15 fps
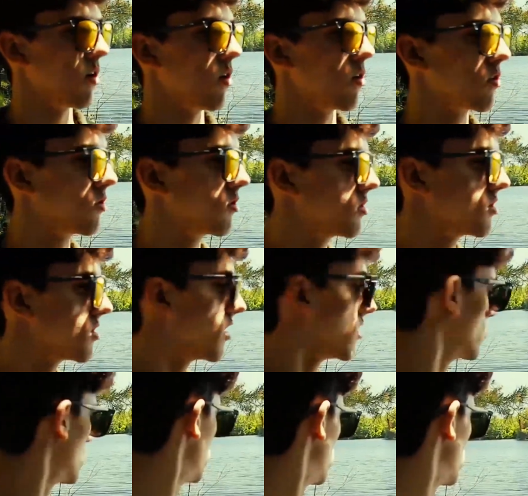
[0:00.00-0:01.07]
to my uncle. He's
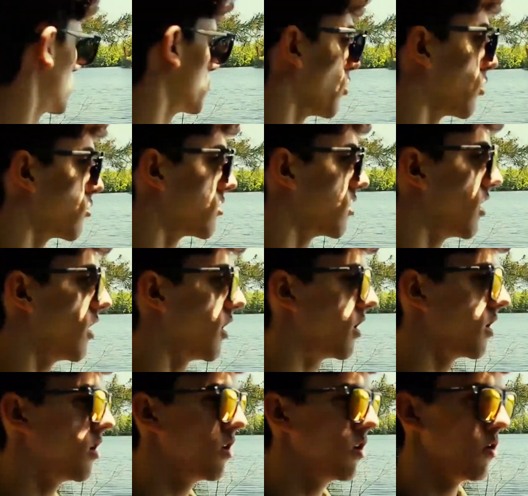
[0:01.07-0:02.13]
letting us use his boat today.
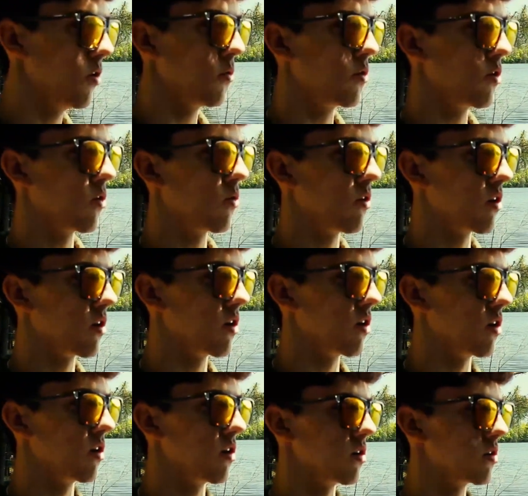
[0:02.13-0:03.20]
We don't want
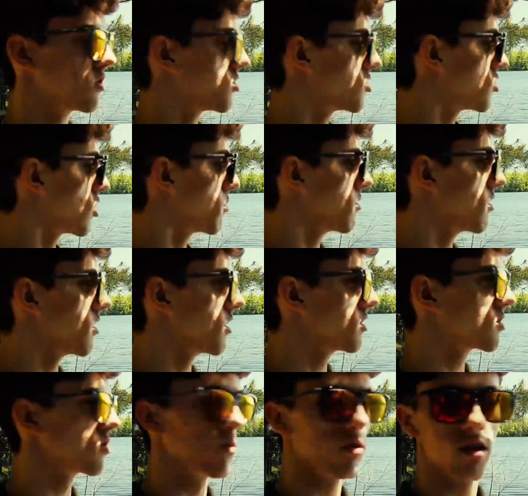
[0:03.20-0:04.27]
to disturb anything,
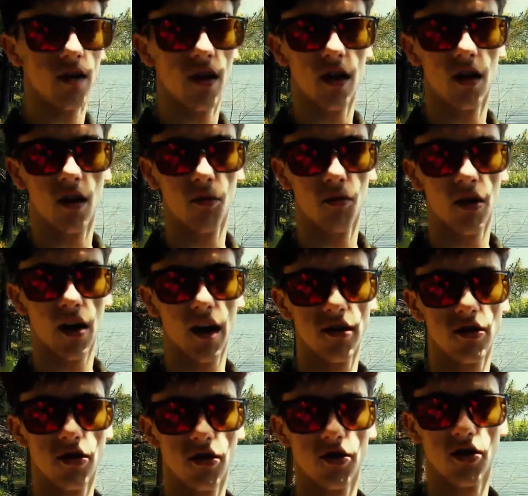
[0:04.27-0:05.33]
so we're going to take a couple
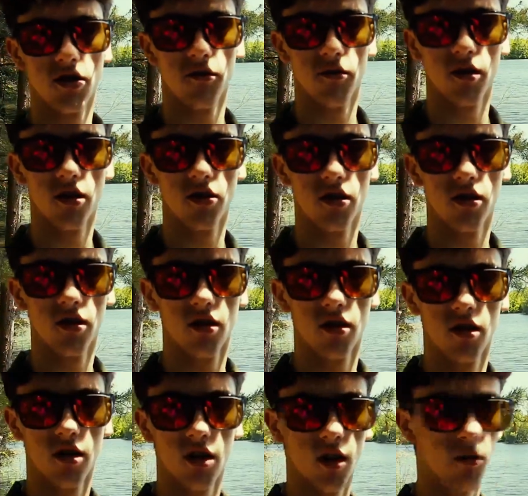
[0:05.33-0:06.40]
casts here, see if we can
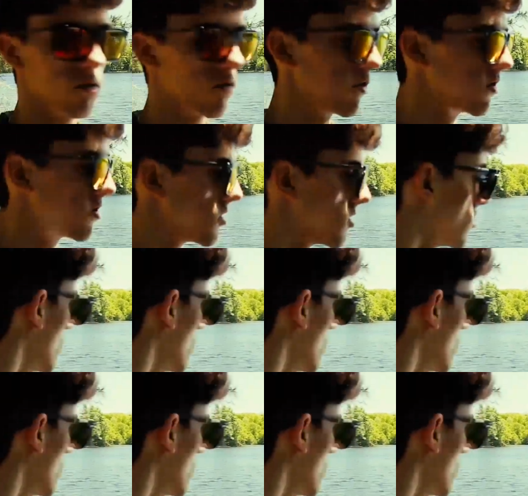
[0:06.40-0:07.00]
get a couple fish.